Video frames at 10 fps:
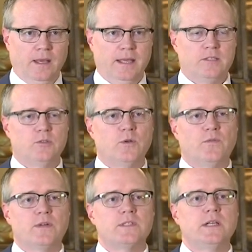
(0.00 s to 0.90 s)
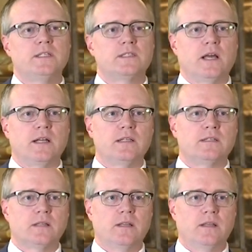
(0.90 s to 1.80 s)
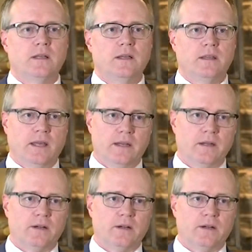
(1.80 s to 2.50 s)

His university studies then